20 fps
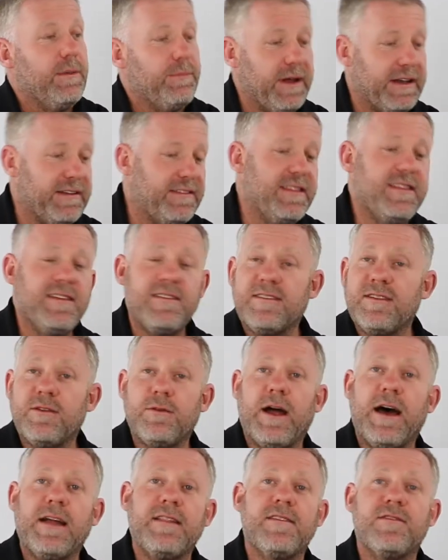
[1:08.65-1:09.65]
But this
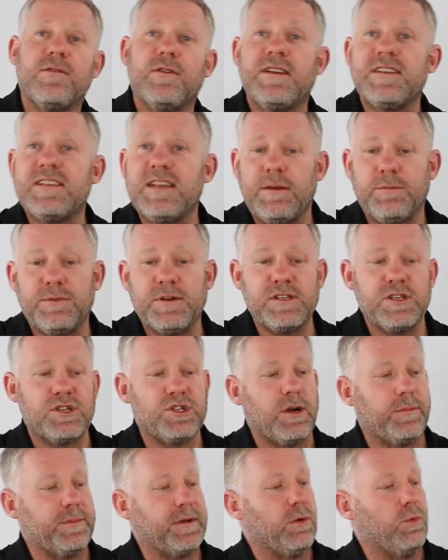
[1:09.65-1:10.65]
around the sort of temperate to
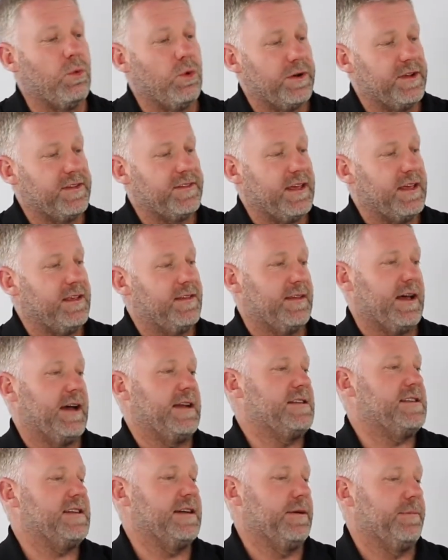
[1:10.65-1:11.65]
tropical waters is
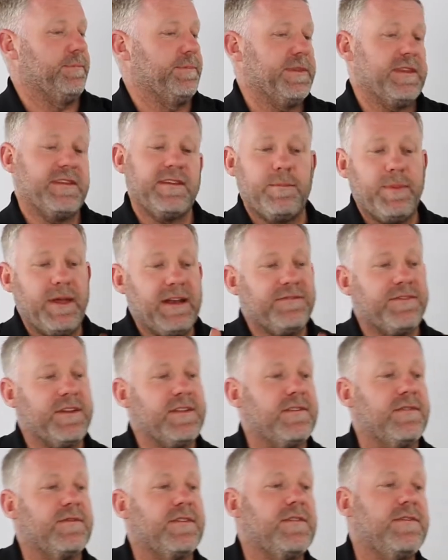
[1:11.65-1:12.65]
ideal. So
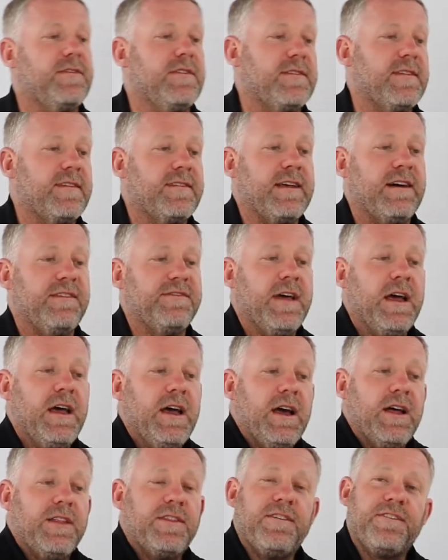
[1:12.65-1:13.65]
benefits of the suit itself:
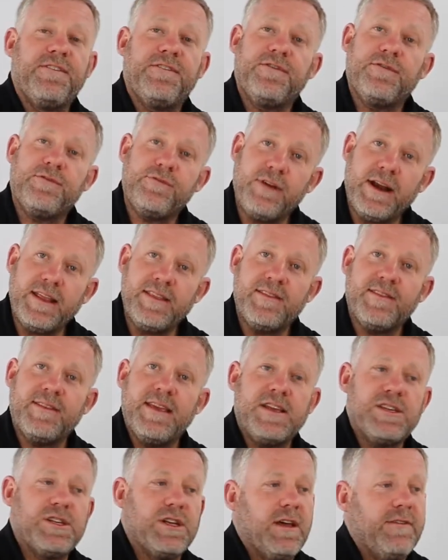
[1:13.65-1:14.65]
the front
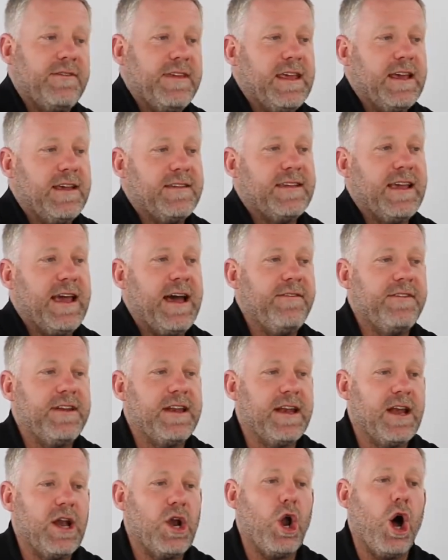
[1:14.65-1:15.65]
section over here is covered
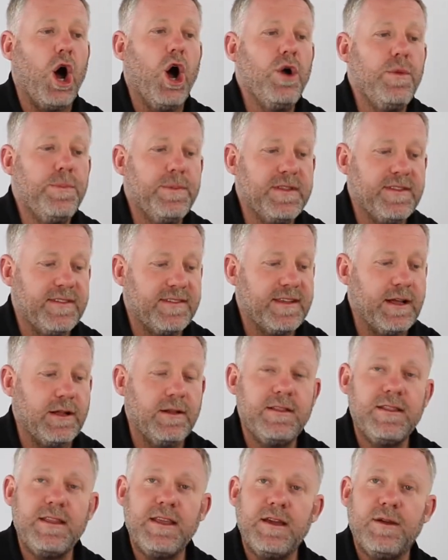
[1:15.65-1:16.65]
in an open
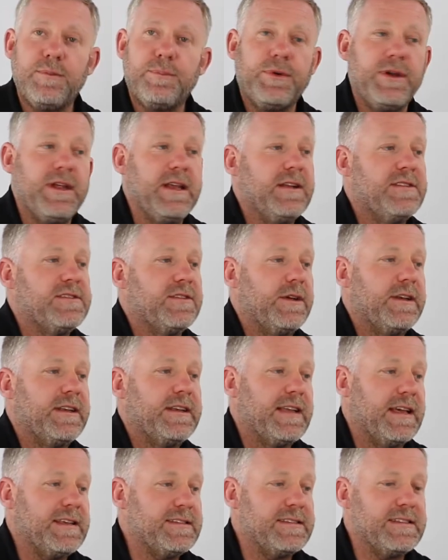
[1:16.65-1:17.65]
cell neoprene, so
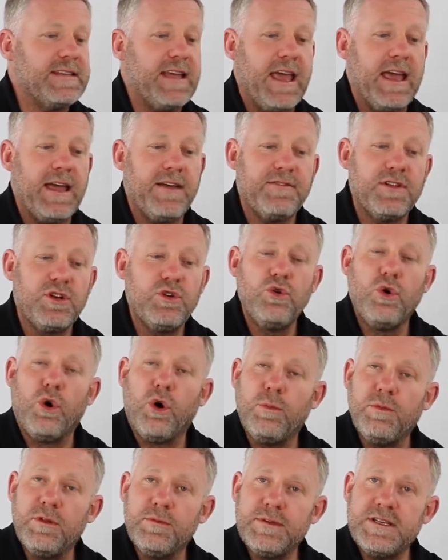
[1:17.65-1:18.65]
it doesn't have the
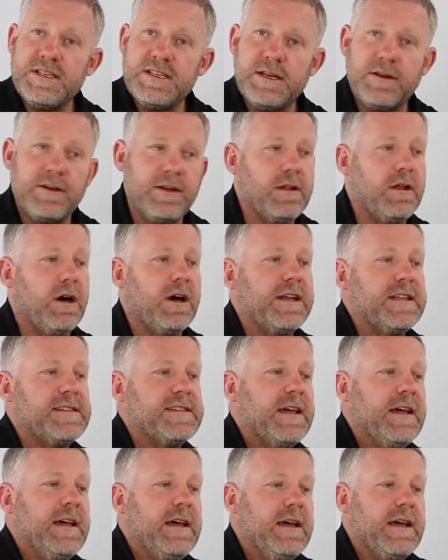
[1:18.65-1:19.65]
normal material on
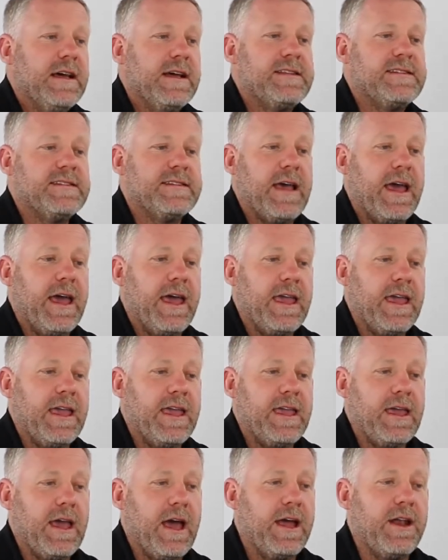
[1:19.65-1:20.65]
it. It's
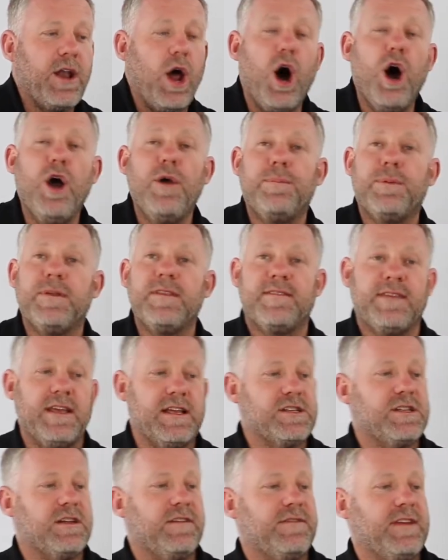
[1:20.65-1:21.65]
an open
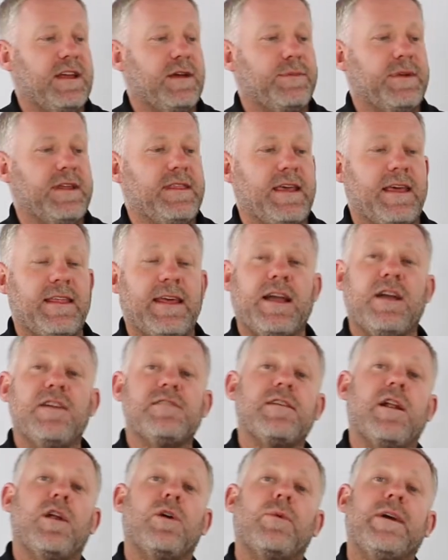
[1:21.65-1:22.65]
section of neoprene there. That
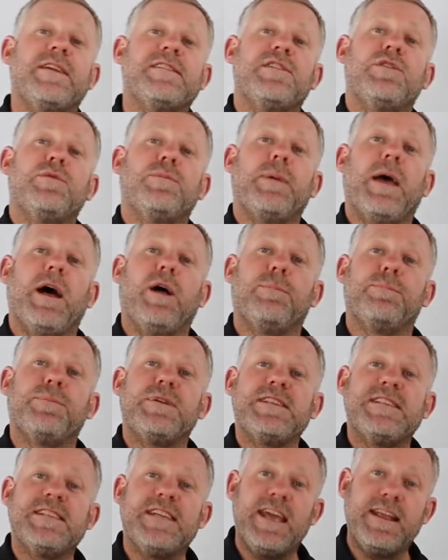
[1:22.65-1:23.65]
goes a long way to help
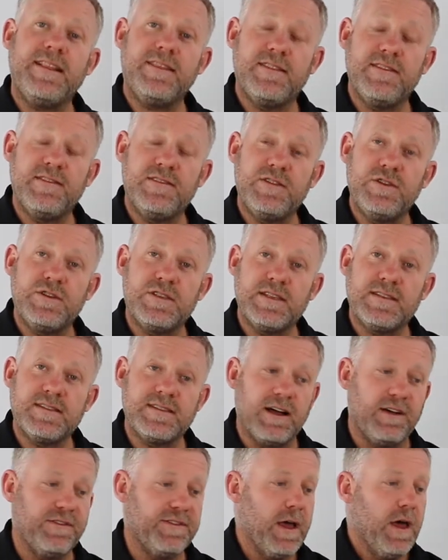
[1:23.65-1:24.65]
protect the suit
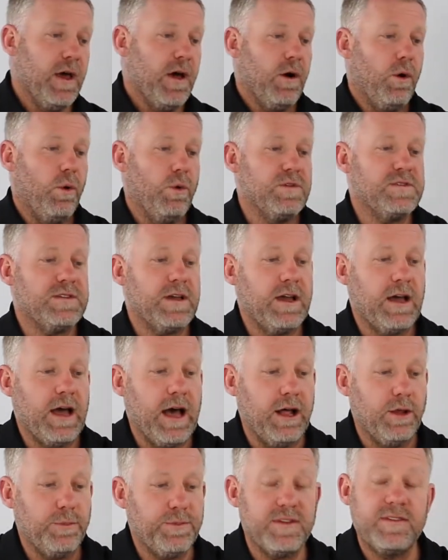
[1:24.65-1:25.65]
itself. Also
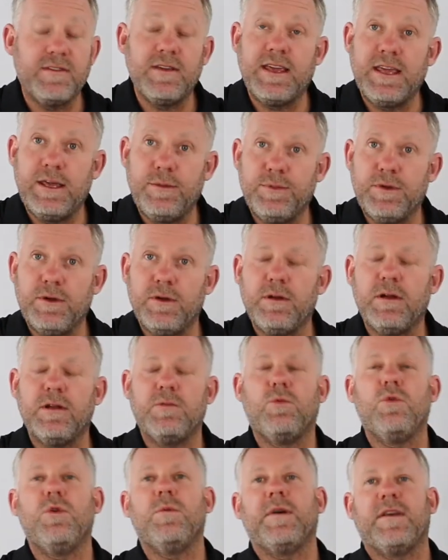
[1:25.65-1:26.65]
helps to keep you a
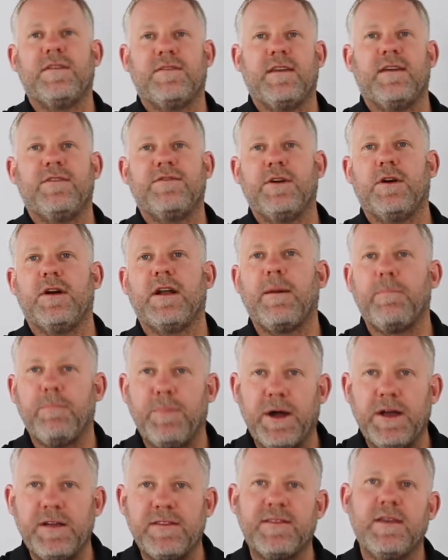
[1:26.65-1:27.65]
lot warmer. So if you're on a
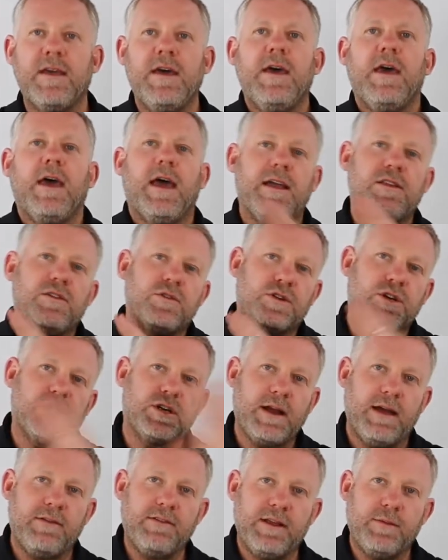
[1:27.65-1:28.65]
boat and you're
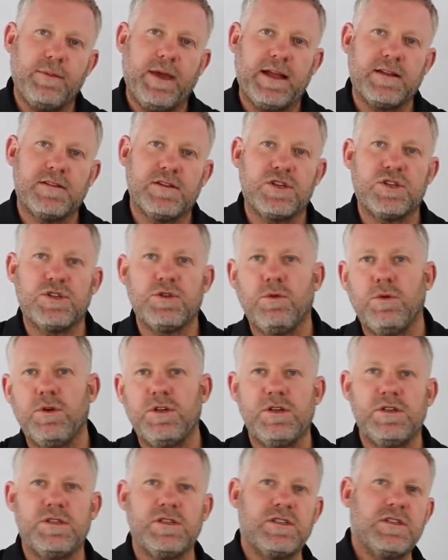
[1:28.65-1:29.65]
traveling back to shore,
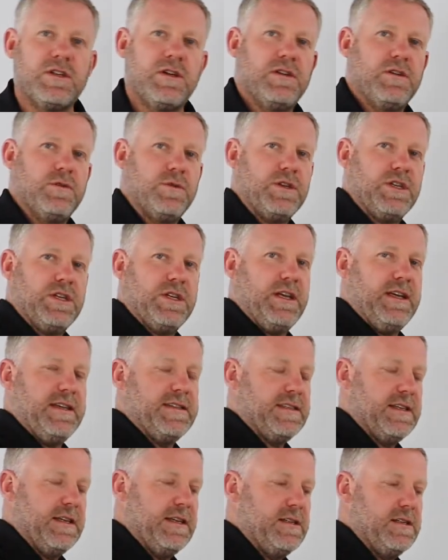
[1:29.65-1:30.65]
you just turn your
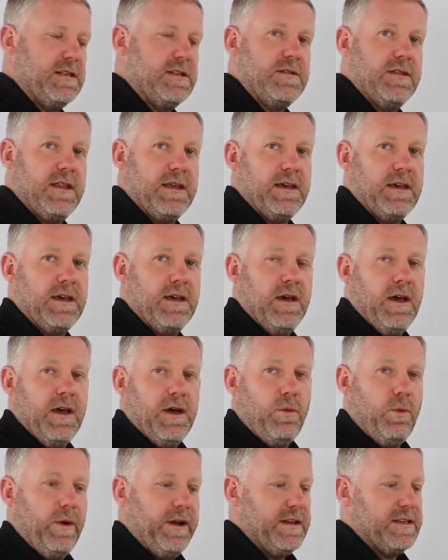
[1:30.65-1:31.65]
chest into the
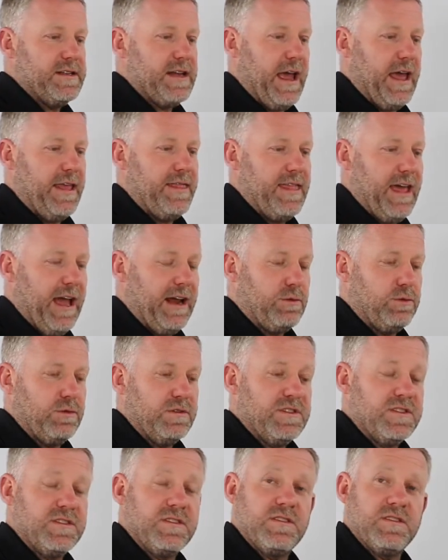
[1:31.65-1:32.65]
wind and that
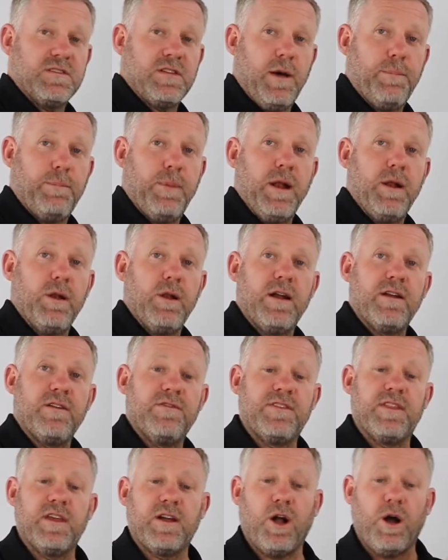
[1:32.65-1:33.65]
will stop a lot
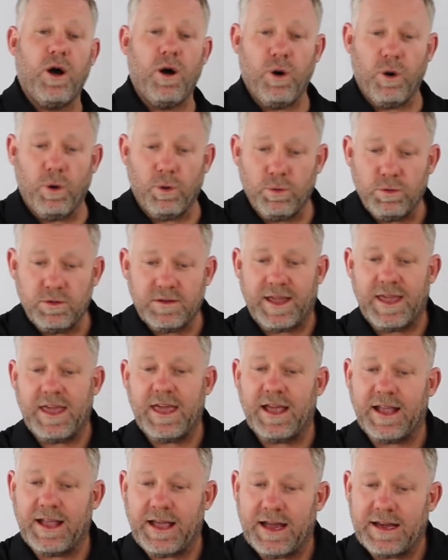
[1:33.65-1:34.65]
of the cold
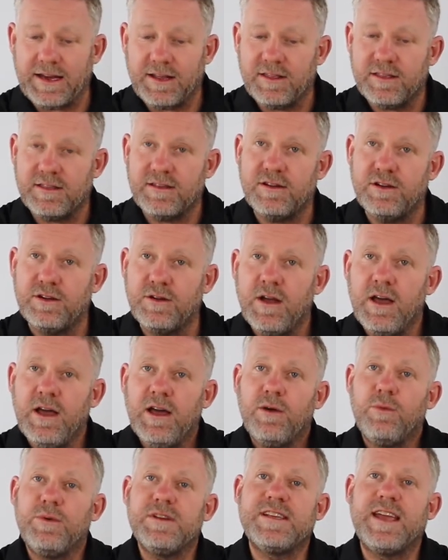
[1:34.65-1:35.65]
air cutting through,
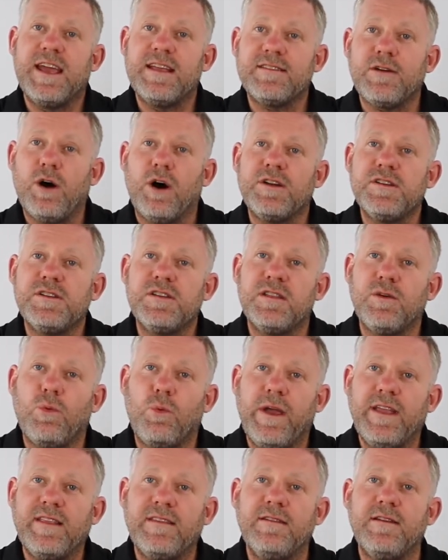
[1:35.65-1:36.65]
which gets onto the
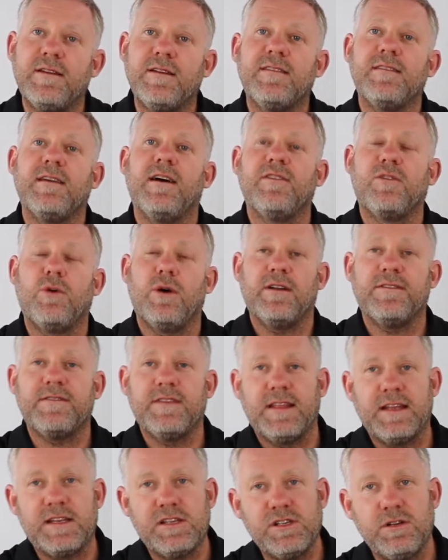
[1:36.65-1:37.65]
wetsuit itself. Quite
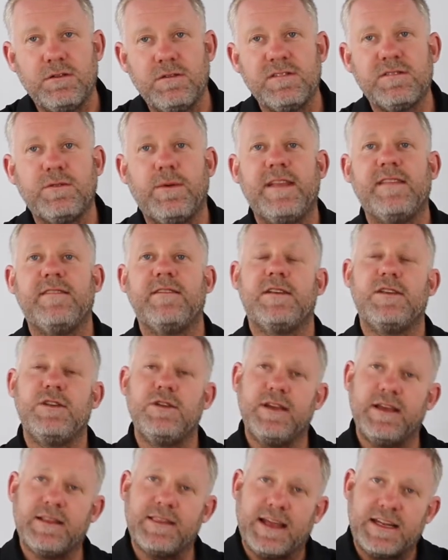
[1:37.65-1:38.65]
often that chills the wetsuit
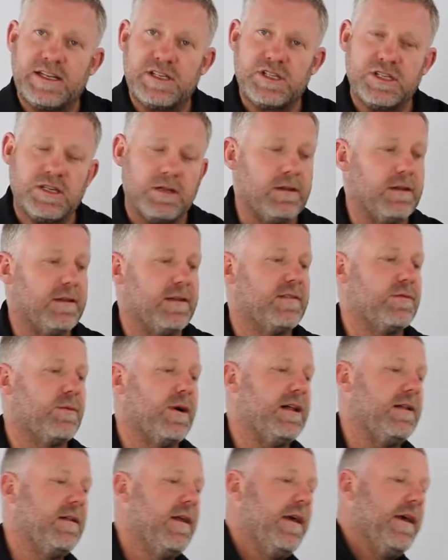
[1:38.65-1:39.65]
and you get that chill as
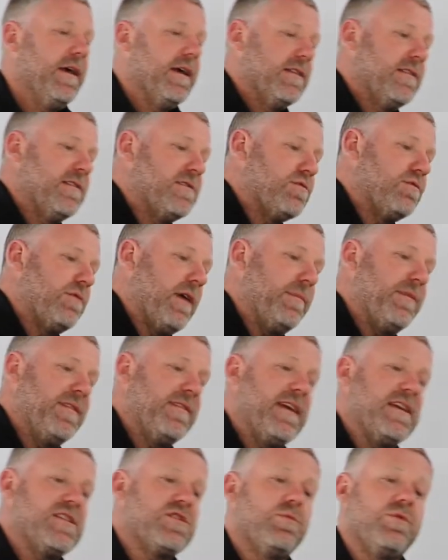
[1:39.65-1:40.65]
well. This rubber
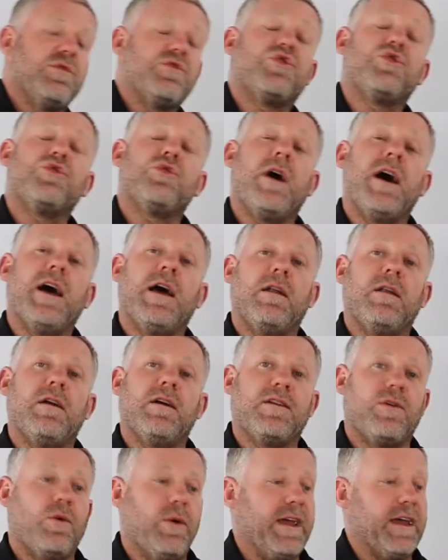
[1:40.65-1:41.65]
section will dry a
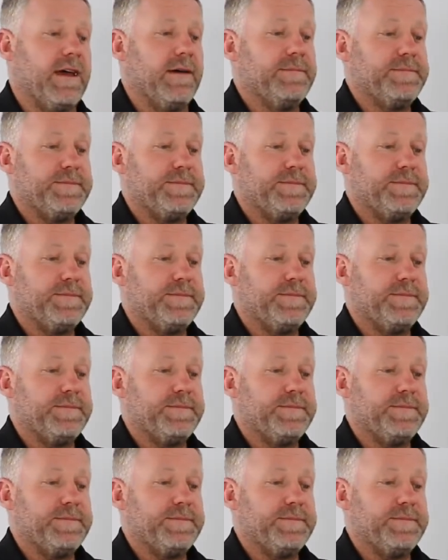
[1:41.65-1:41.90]
lot quicker.